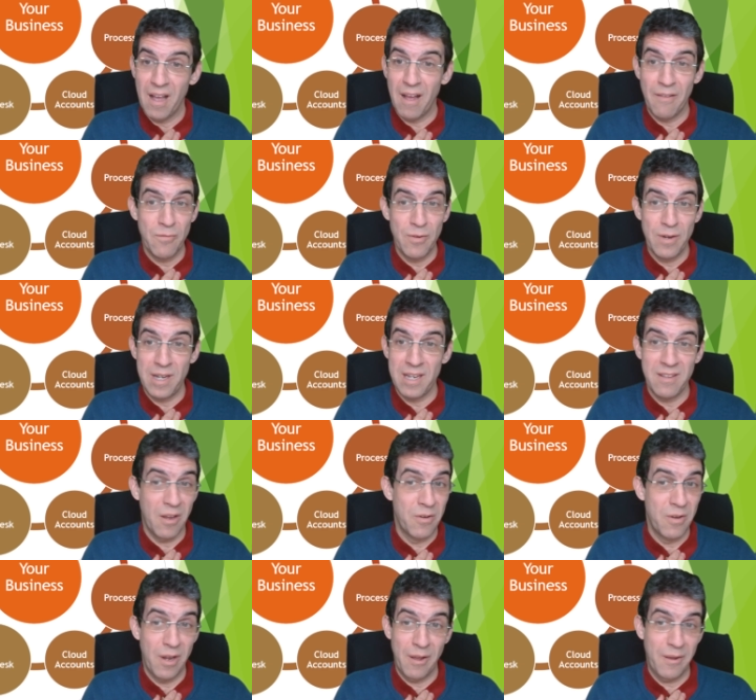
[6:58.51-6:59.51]
I really
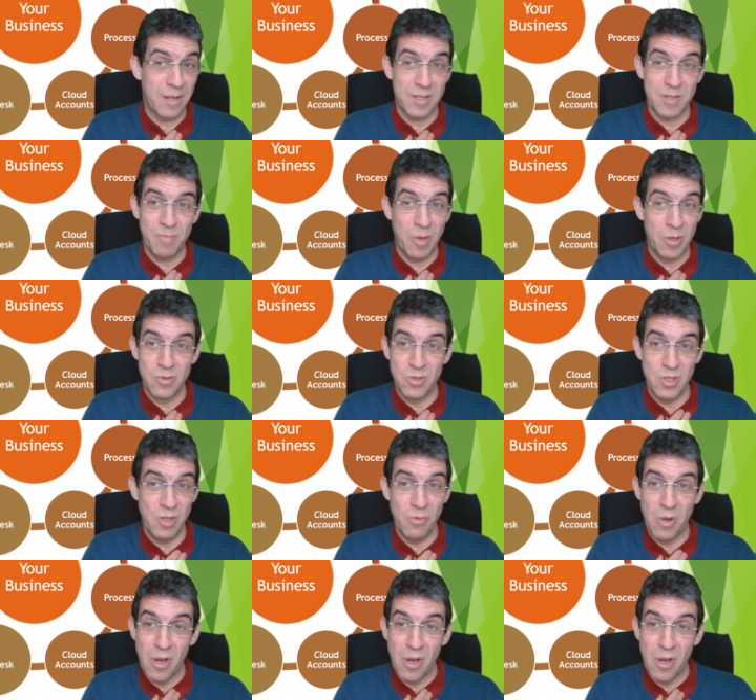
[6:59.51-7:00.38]
don't know how exposed you